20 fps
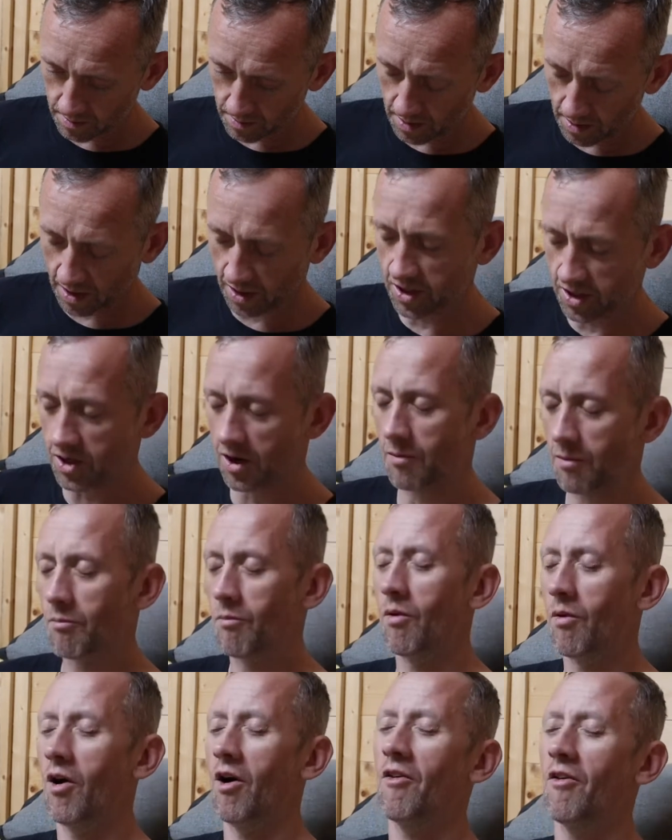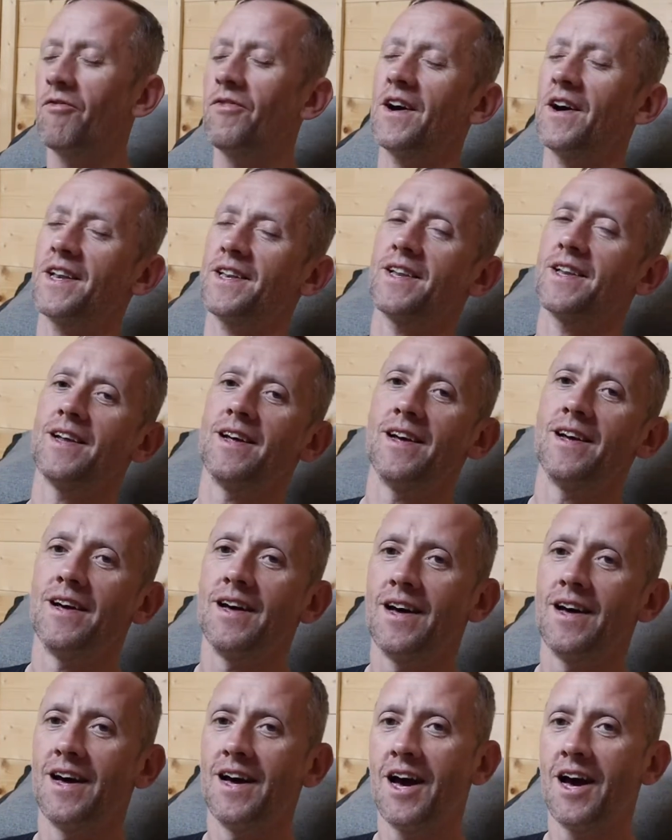Ah, come off it!
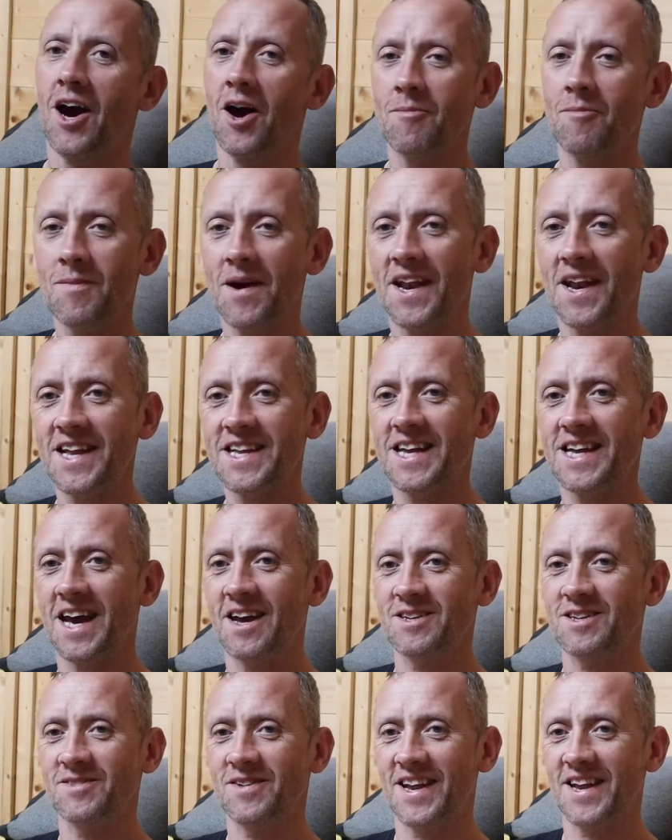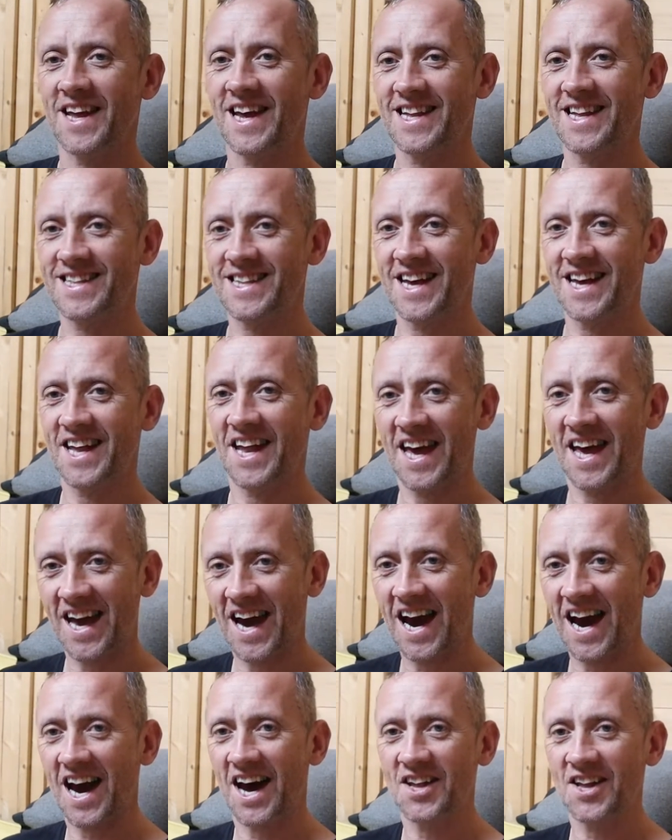How many times have I hit that? I
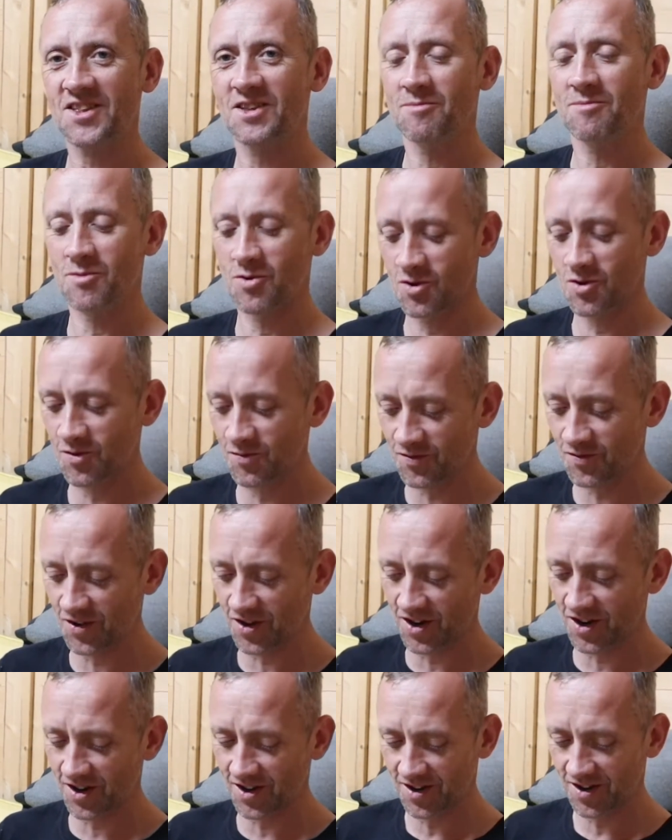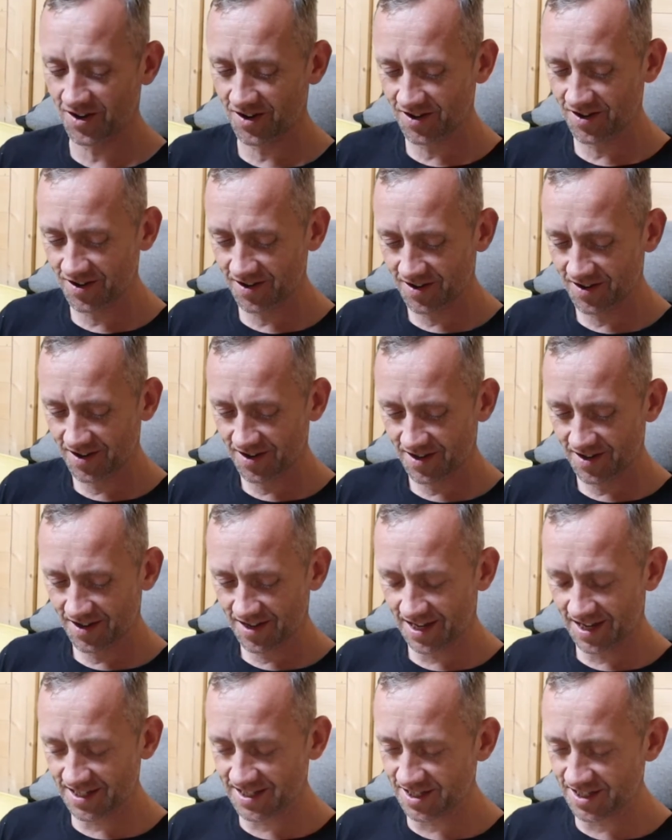had to move there.
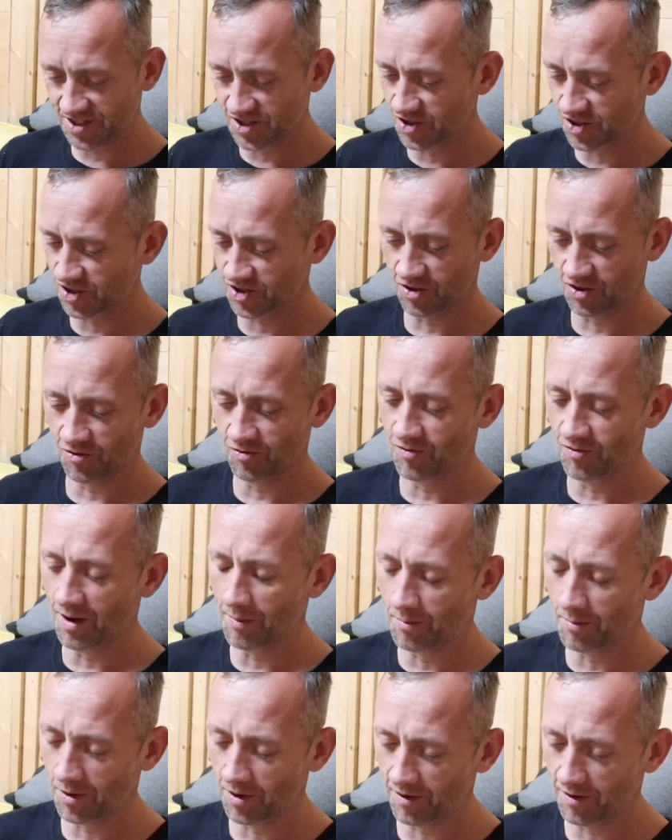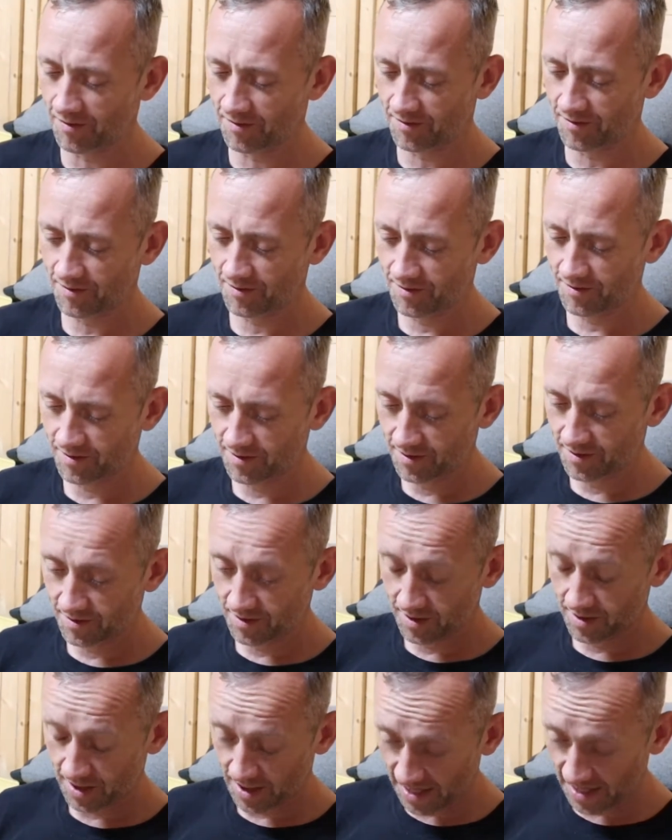This is just a rip-off.
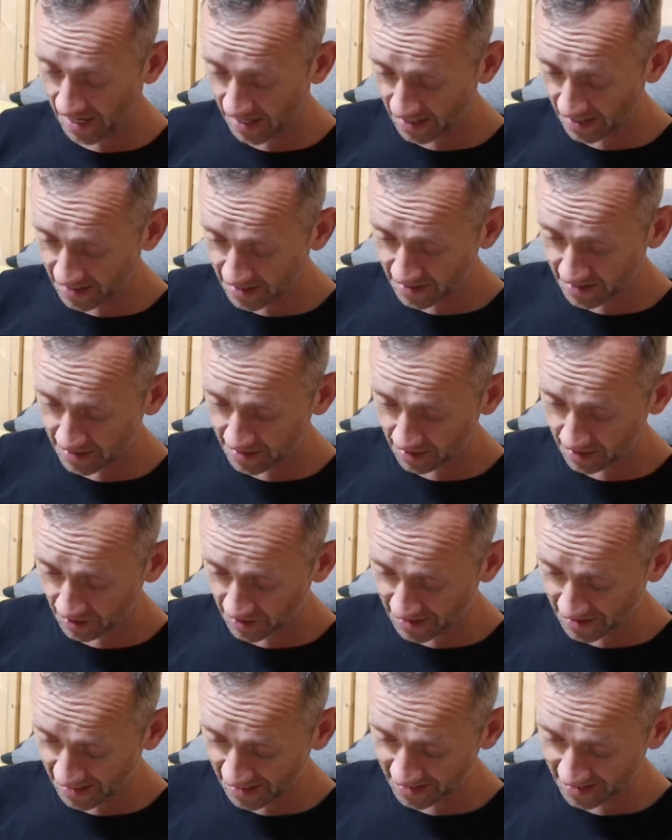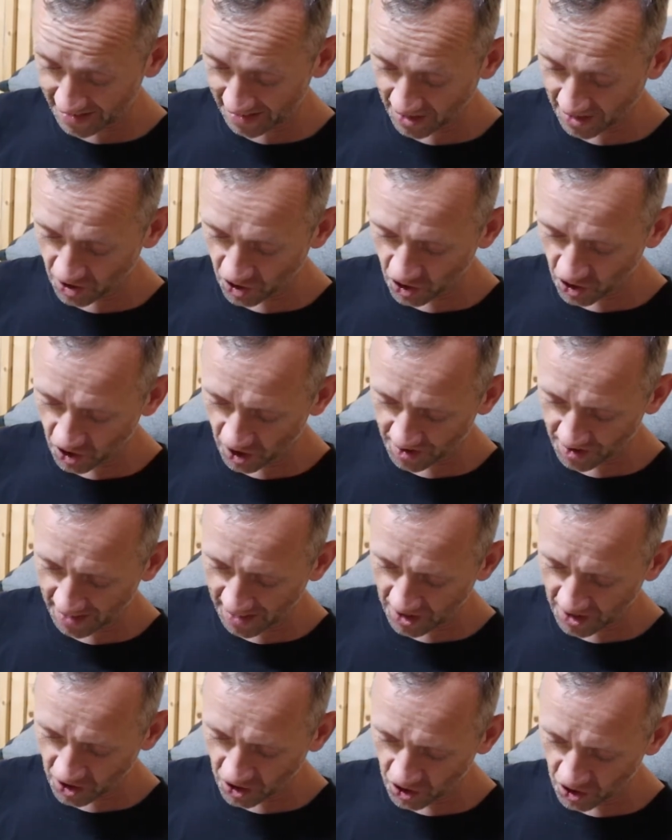Ice. Yes, I knew it. I
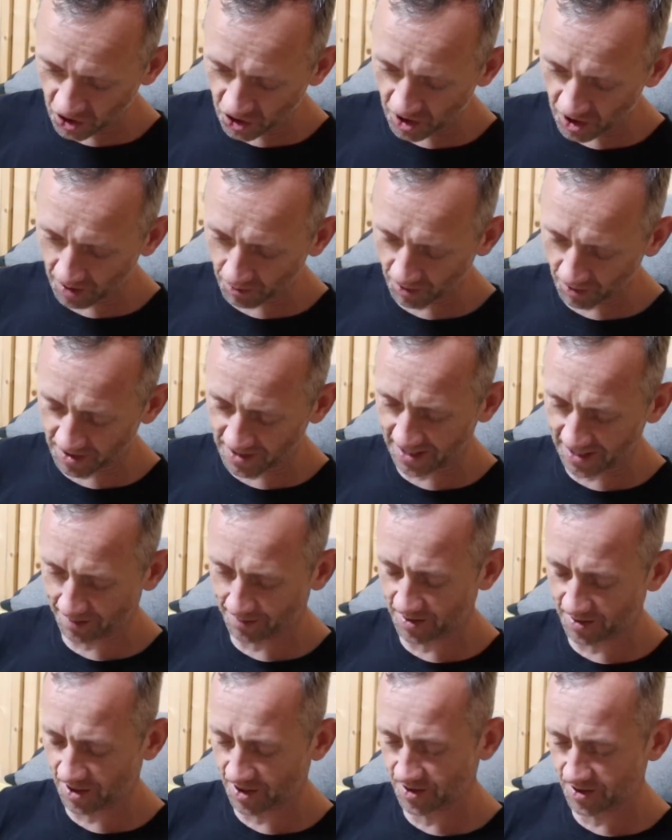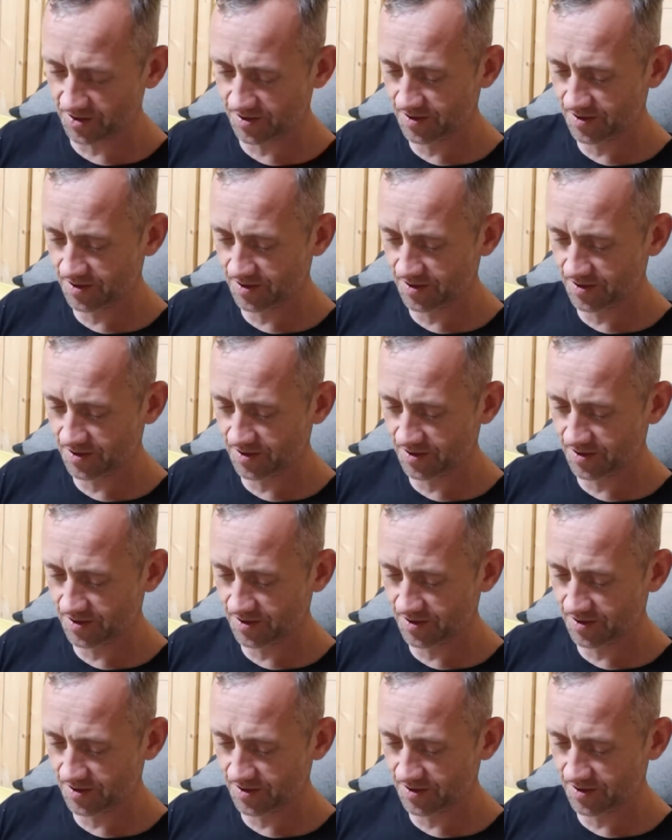knew it wouldn't take me out.